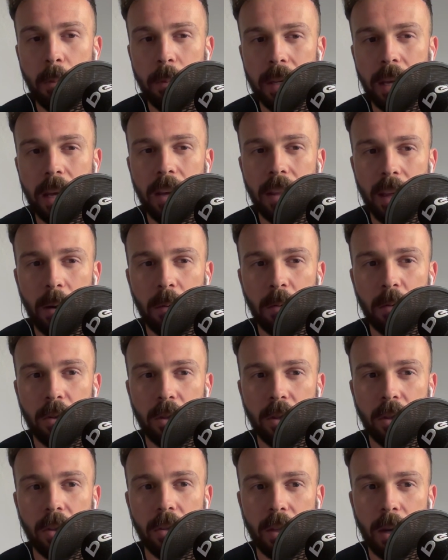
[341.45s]
But yeah, that was
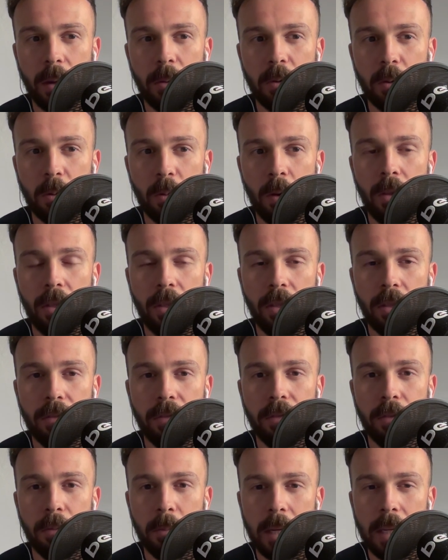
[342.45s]
the one
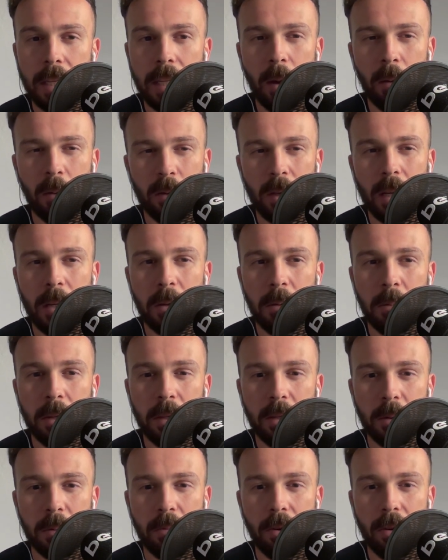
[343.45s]
for me that I was a little
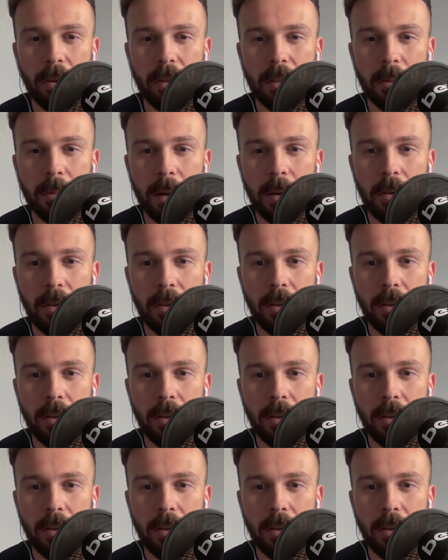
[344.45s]
bit surprised about, I